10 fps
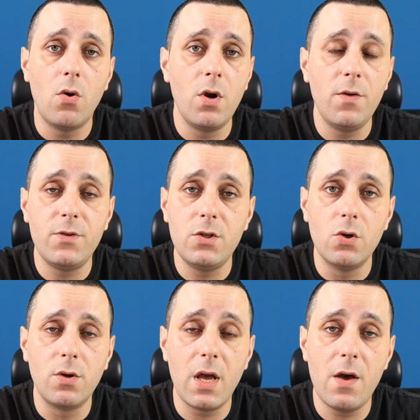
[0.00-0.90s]
or if they
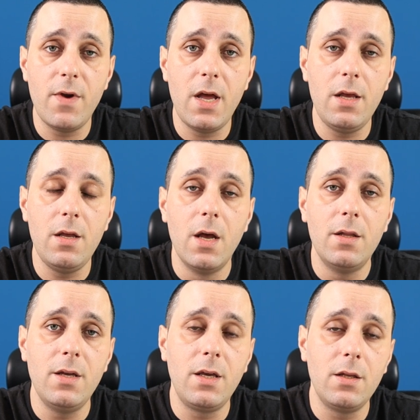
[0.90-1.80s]
don't have any,
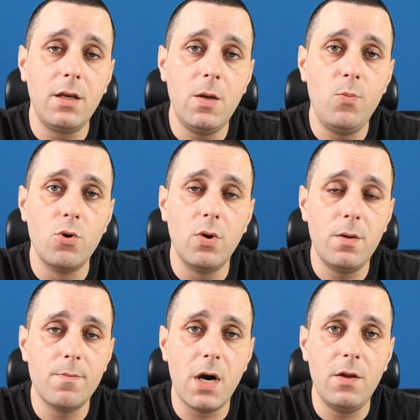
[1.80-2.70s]
they can keep you
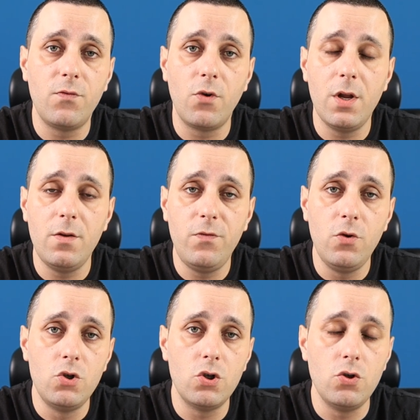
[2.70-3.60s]
in mind for any
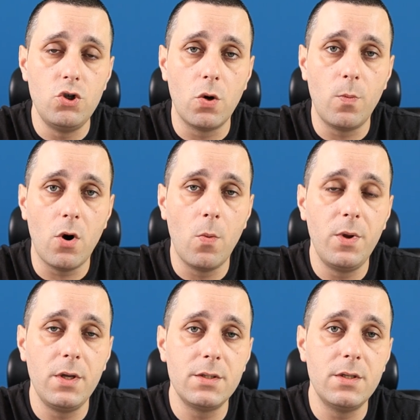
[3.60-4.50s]
future job
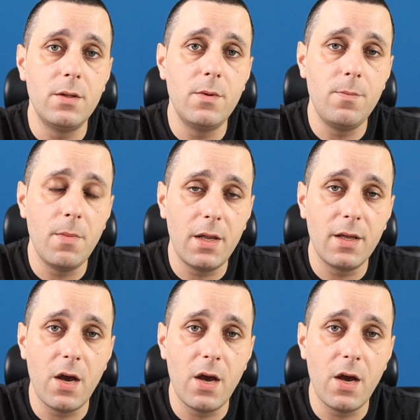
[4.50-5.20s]
openings that they might